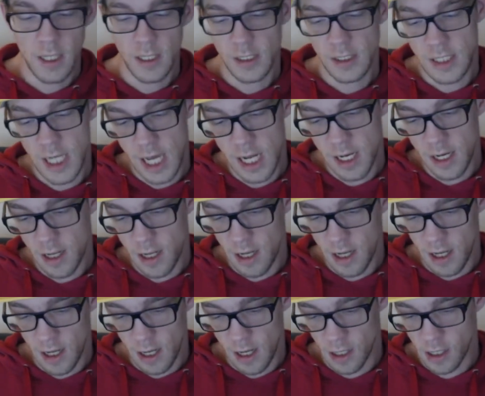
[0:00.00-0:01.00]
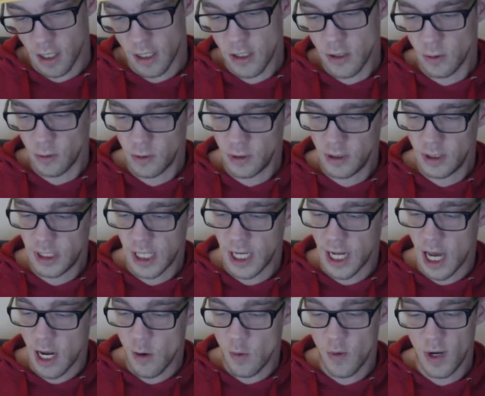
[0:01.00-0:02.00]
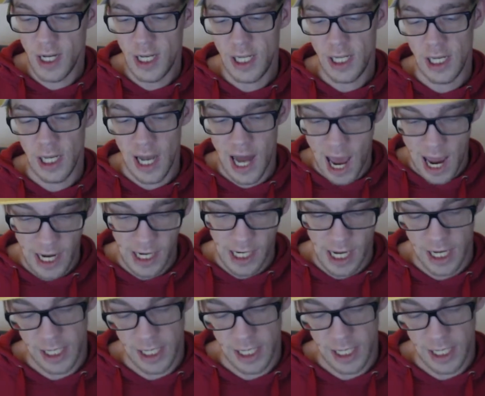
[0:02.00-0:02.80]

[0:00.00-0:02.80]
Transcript: Then a cartoon that I really like,